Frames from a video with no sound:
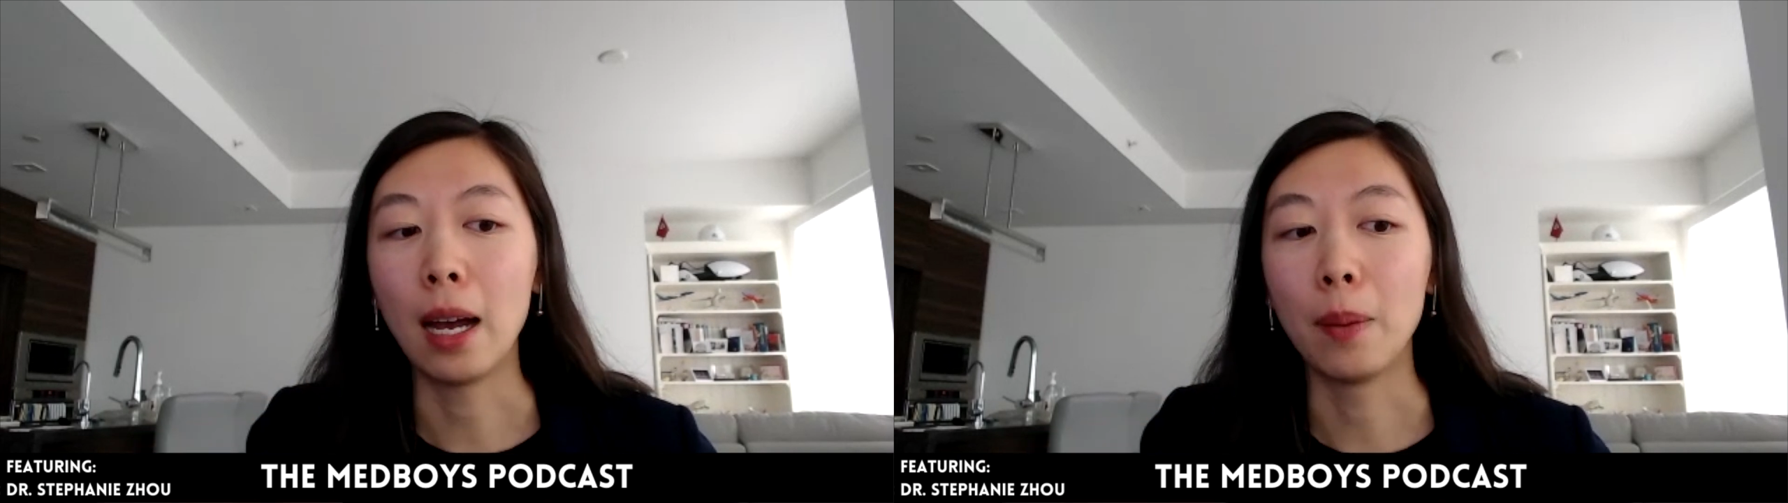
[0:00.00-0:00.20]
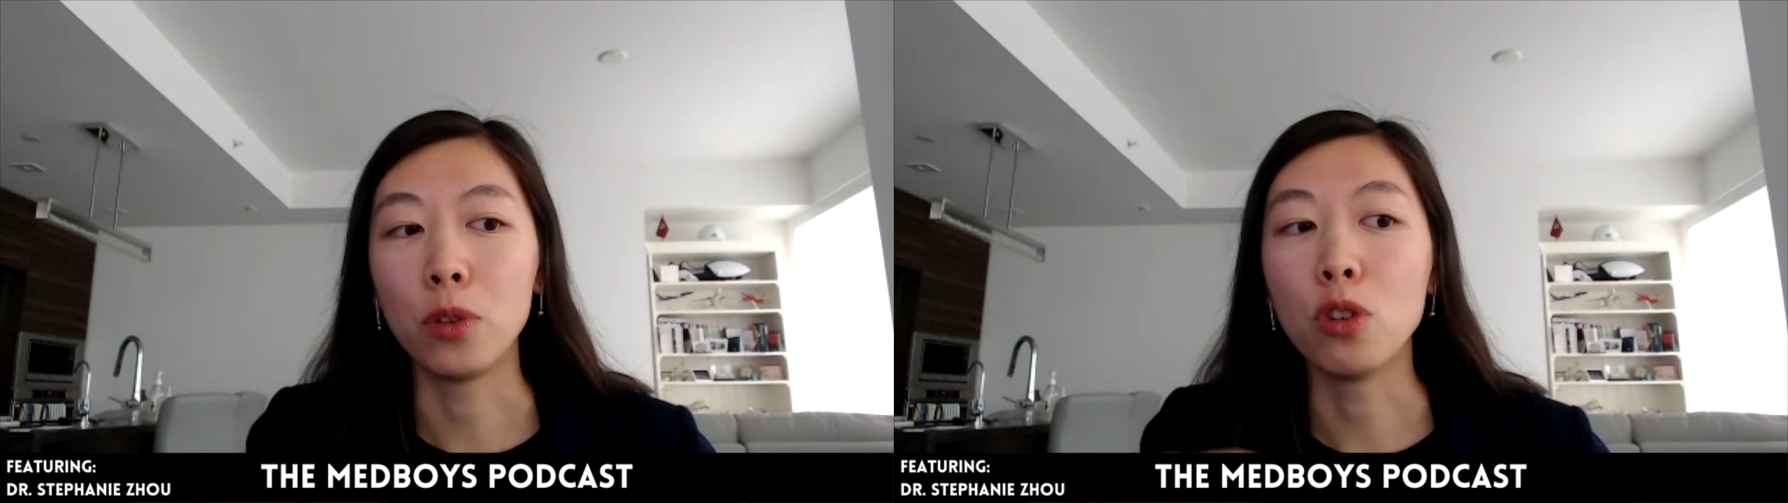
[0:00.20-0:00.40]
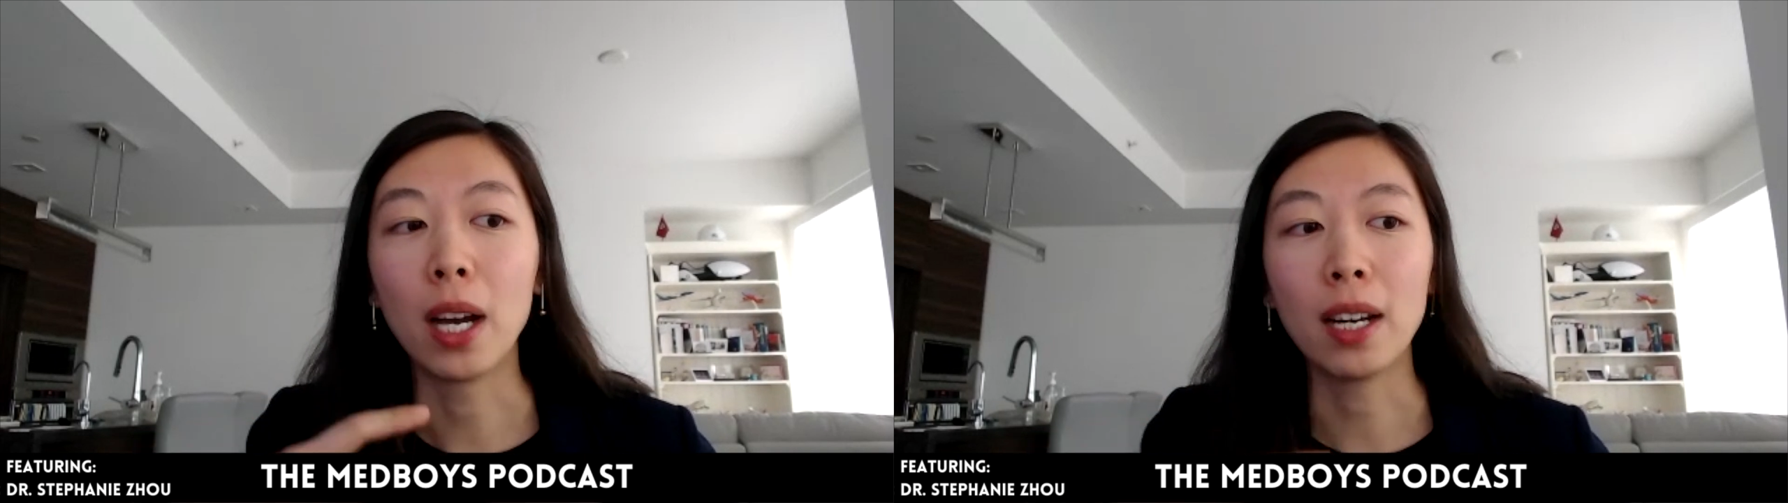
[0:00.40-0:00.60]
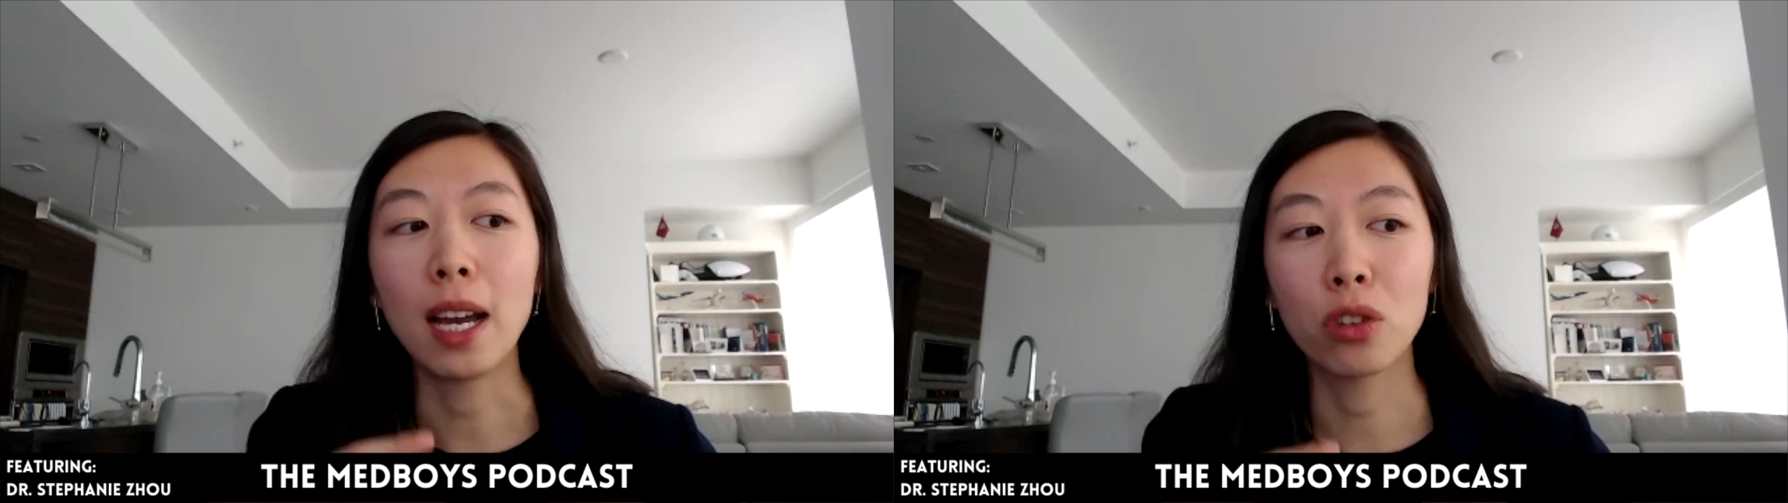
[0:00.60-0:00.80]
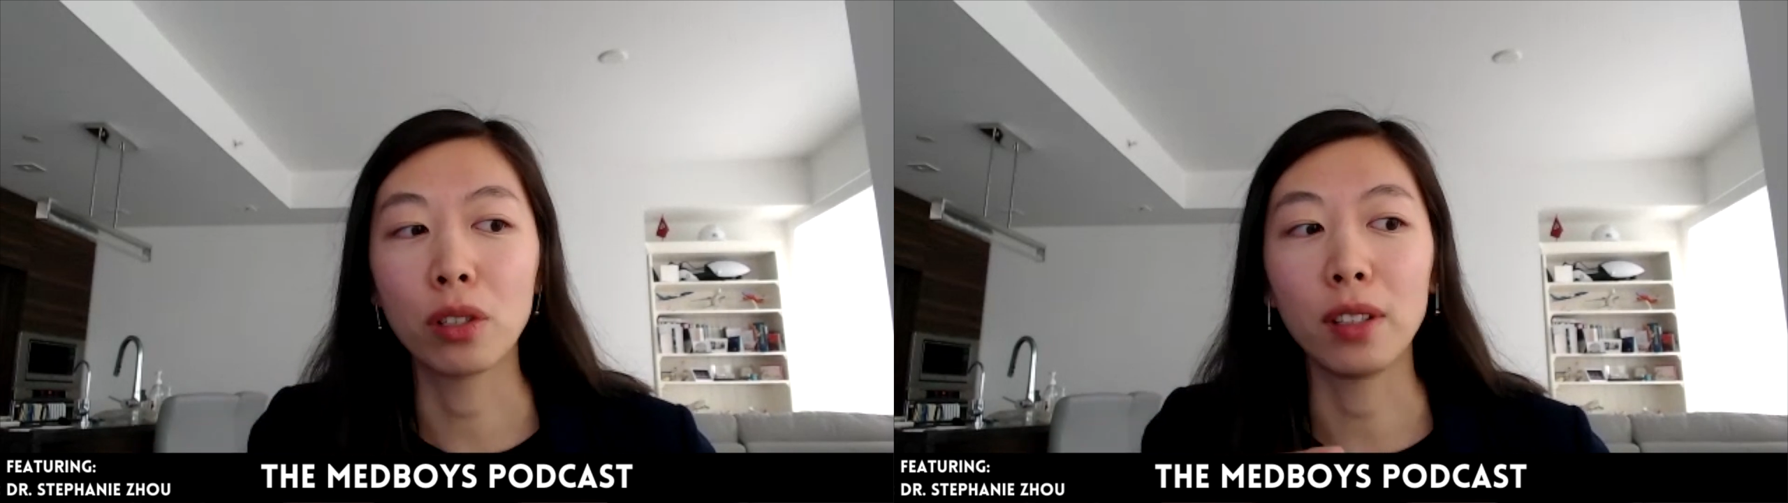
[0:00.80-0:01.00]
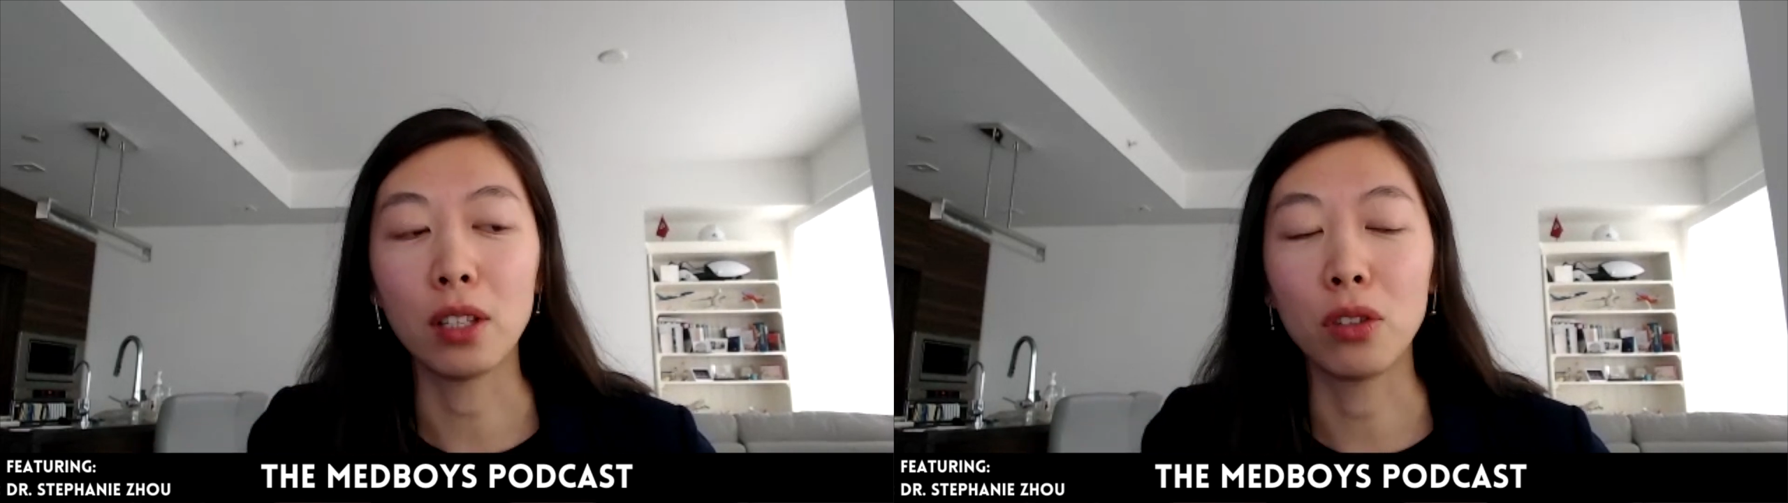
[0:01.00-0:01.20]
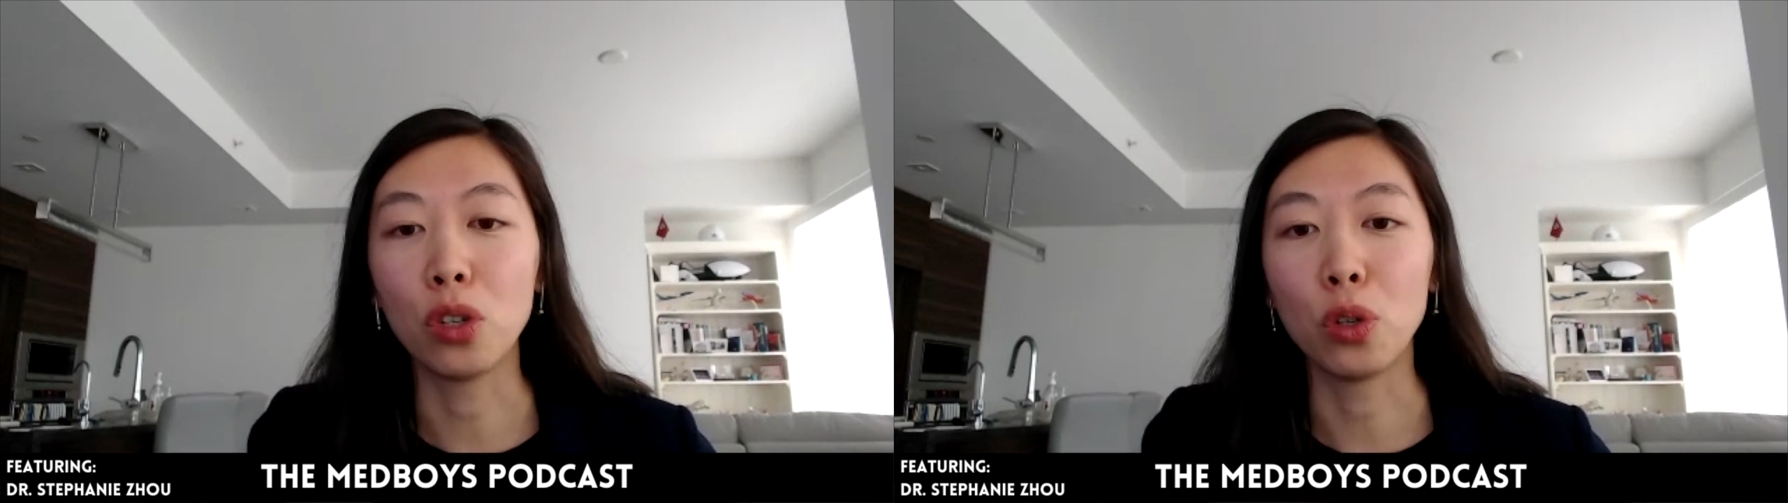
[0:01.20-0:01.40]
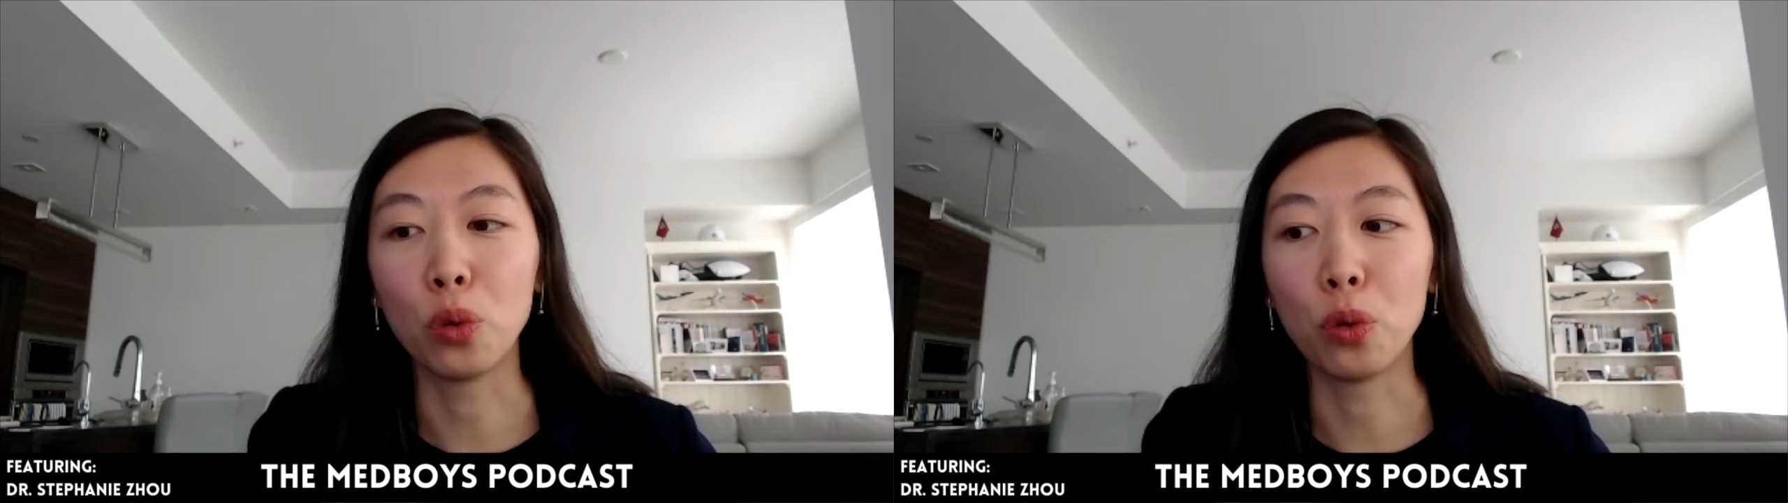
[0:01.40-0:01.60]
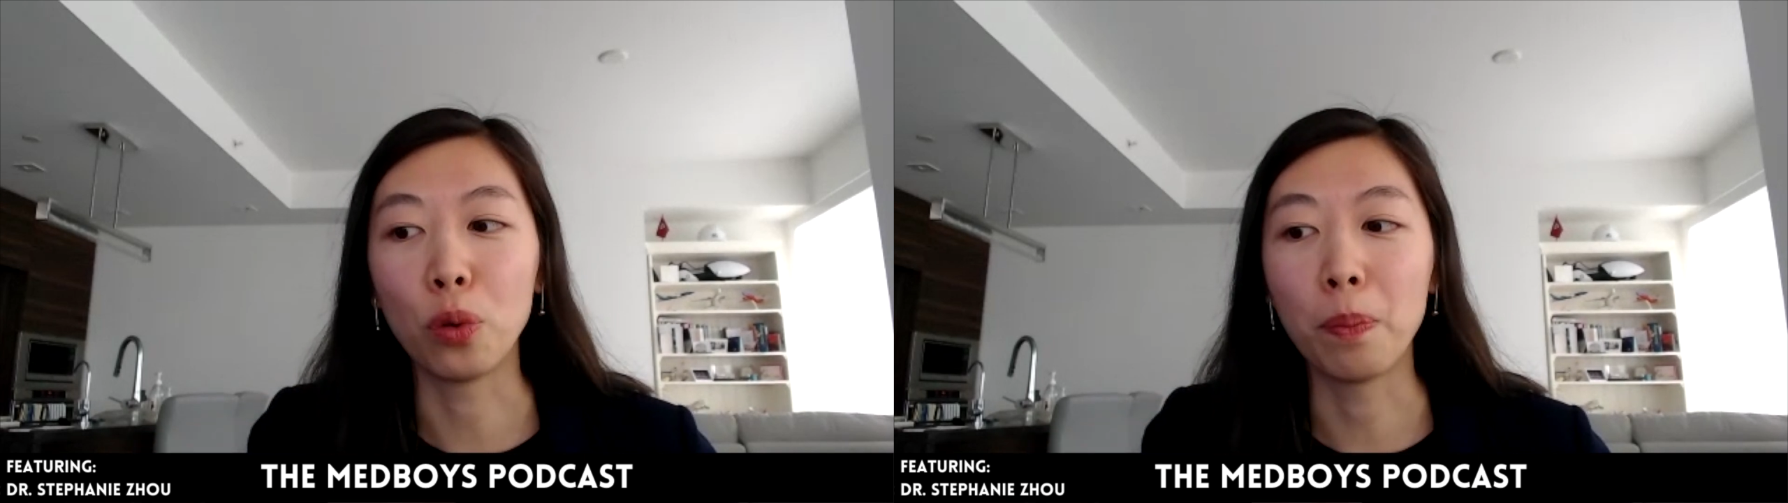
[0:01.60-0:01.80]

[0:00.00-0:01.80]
you might actually do